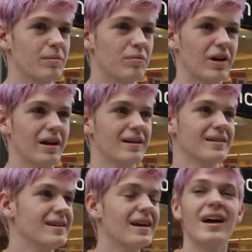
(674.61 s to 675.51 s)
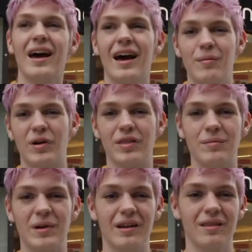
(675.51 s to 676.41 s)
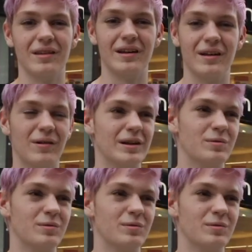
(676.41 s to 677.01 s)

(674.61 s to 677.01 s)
bring them in the right